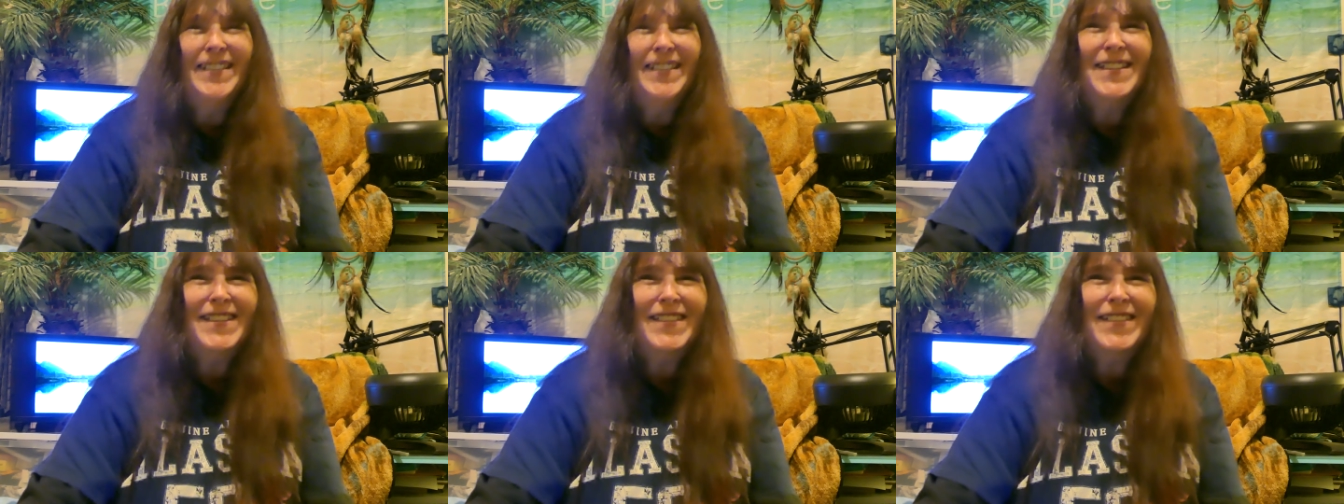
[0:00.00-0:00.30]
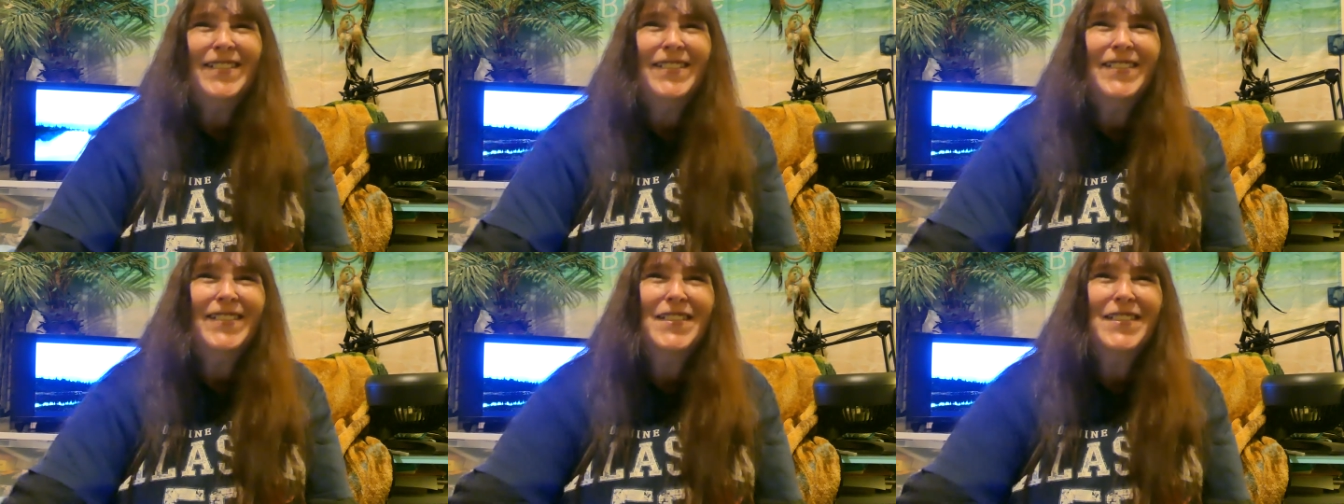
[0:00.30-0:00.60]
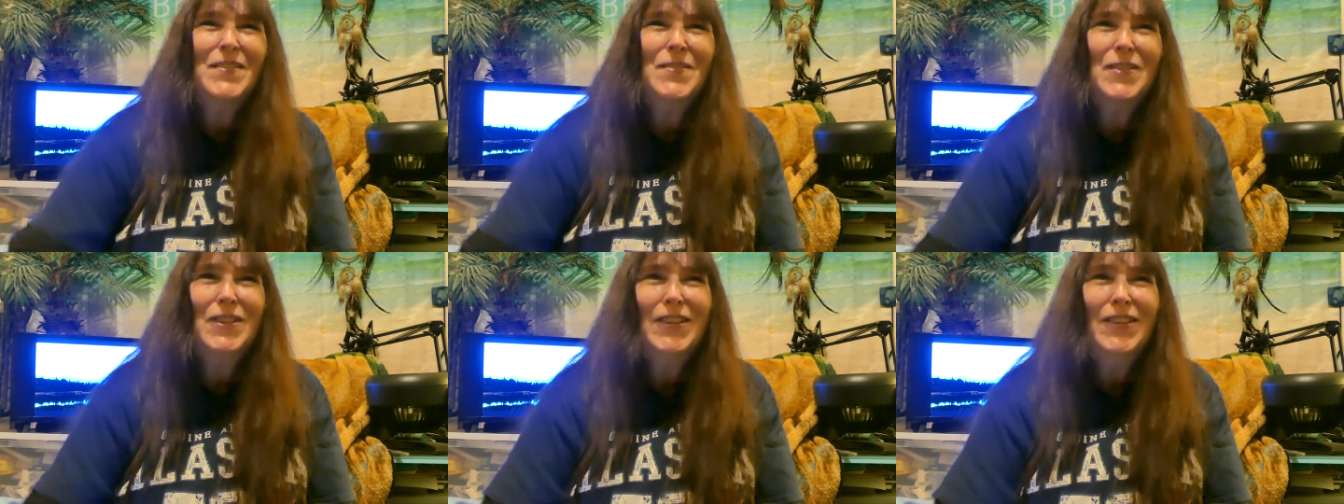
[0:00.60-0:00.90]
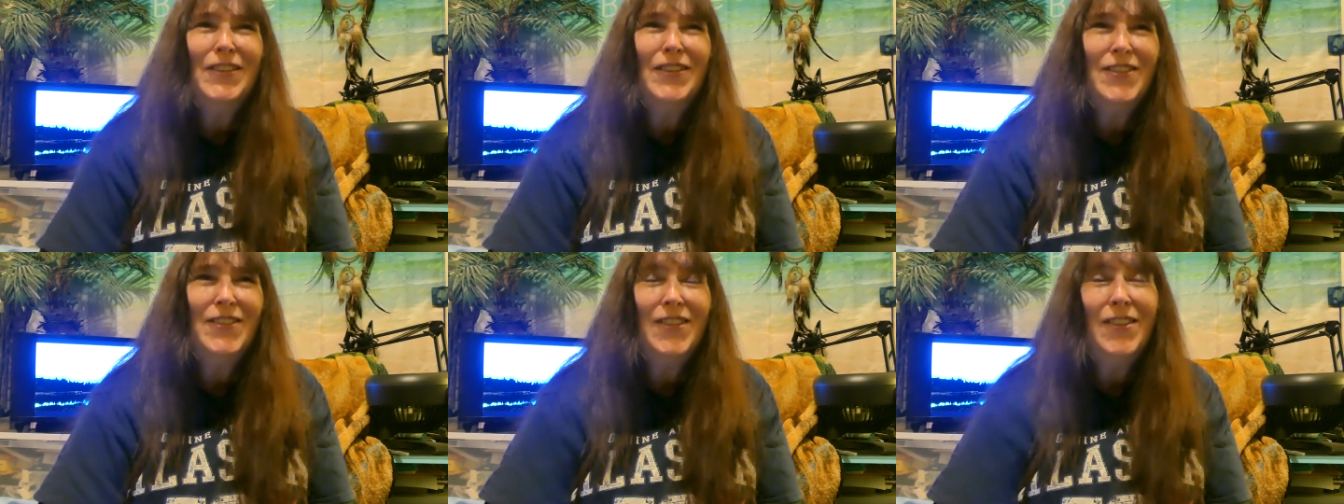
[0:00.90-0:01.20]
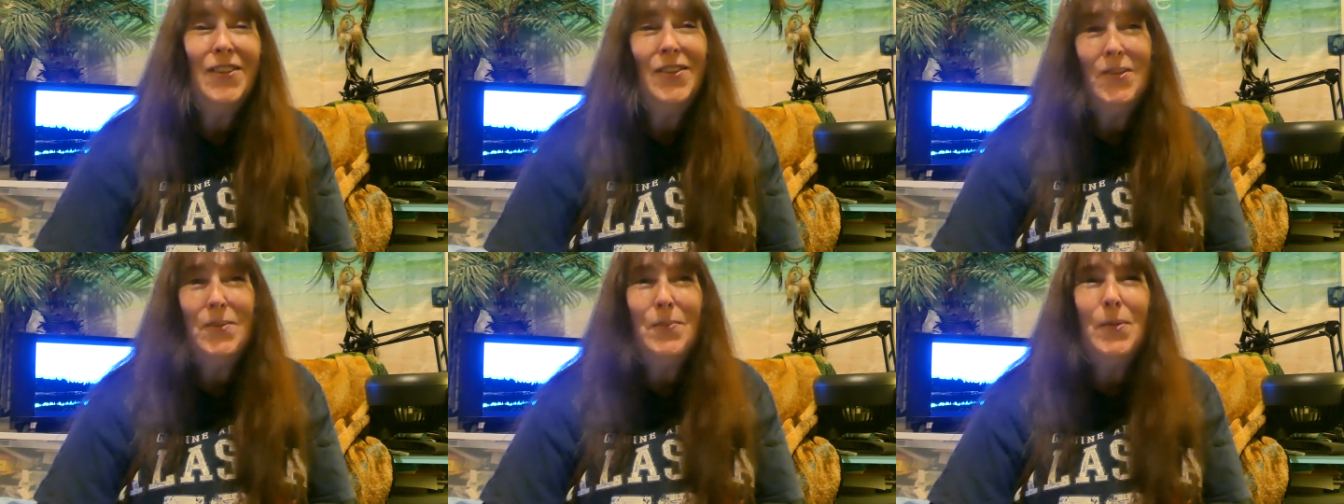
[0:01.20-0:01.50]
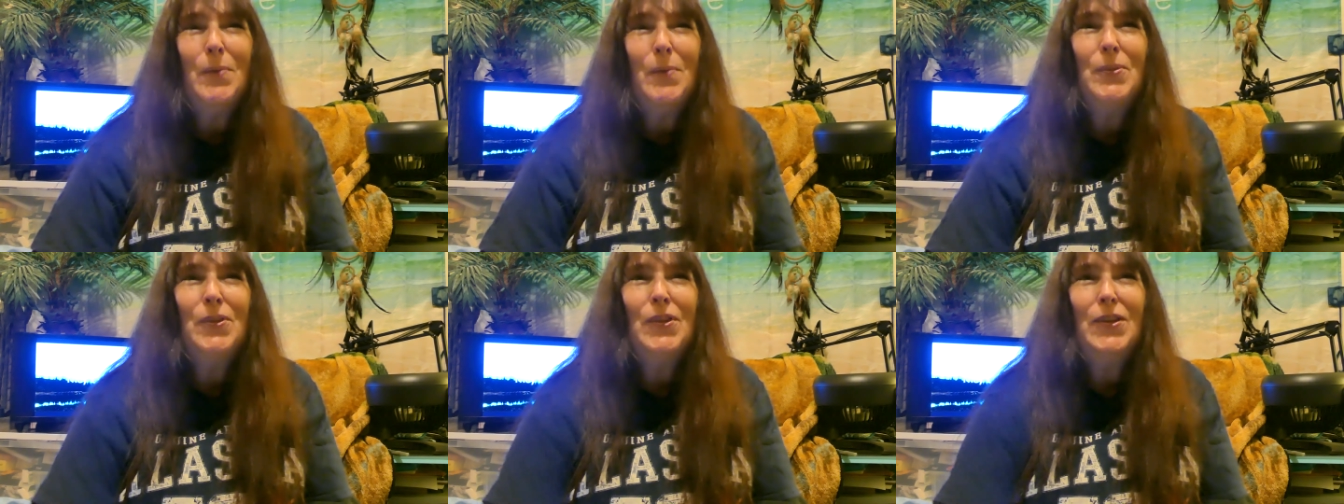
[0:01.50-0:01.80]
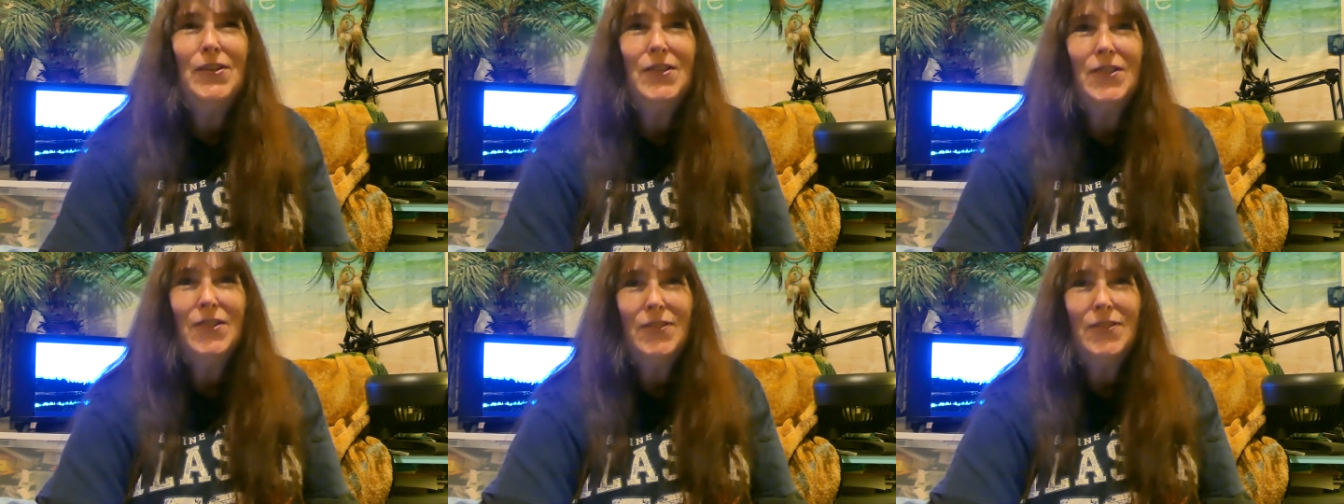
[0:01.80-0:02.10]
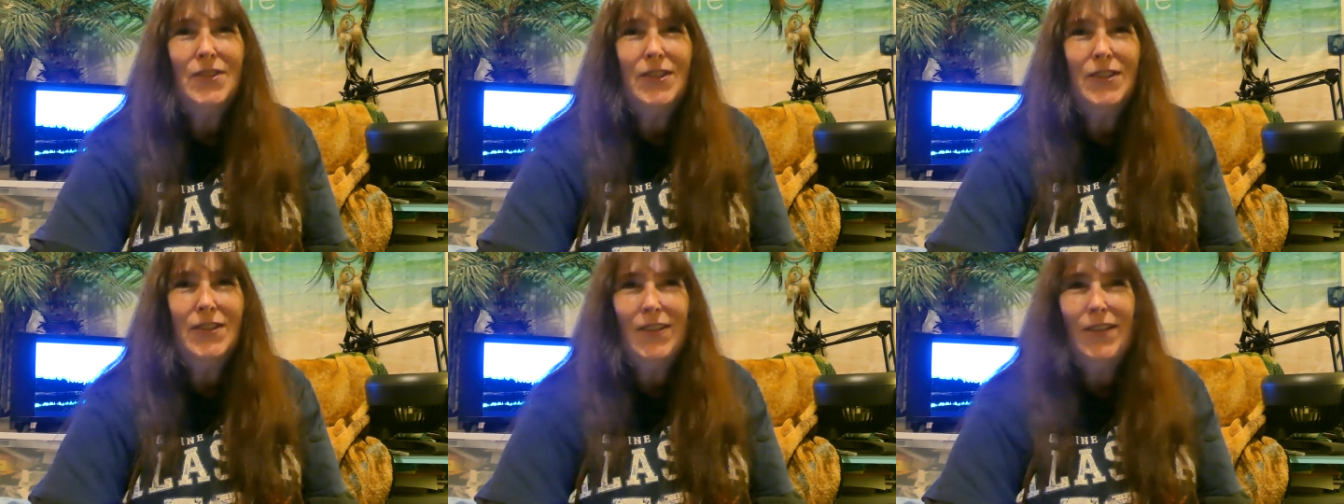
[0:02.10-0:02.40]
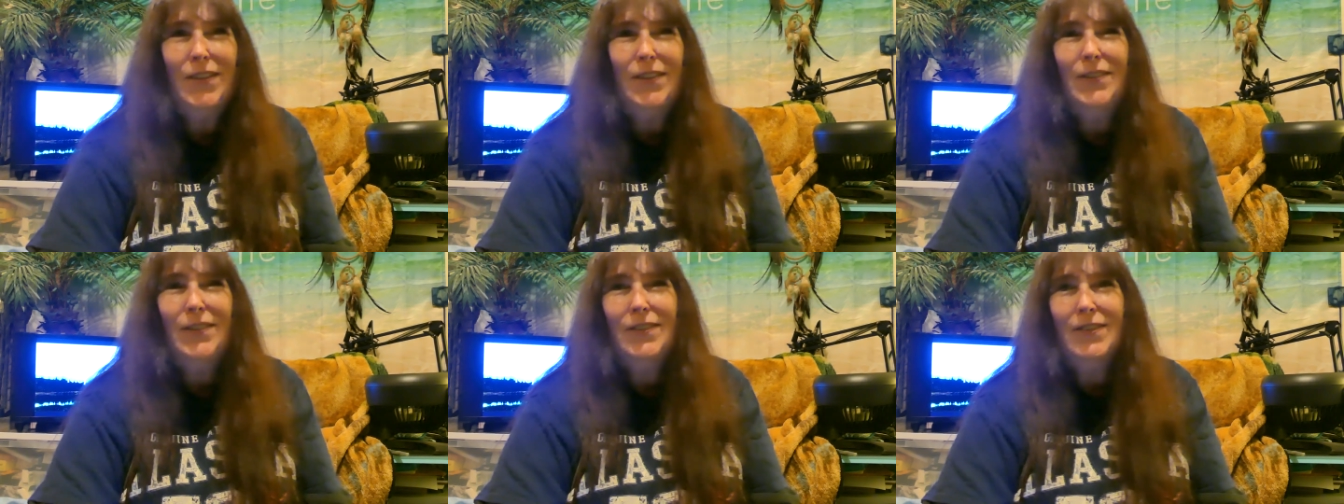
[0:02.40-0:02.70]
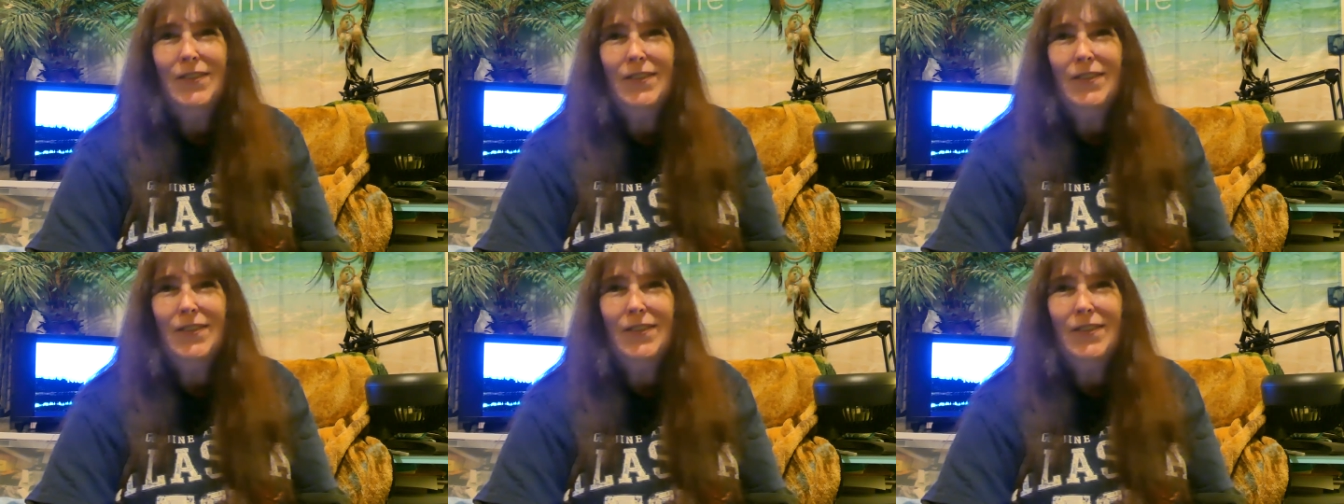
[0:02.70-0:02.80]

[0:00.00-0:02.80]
so it's pretty interesting. Oh, and the population of Sitka.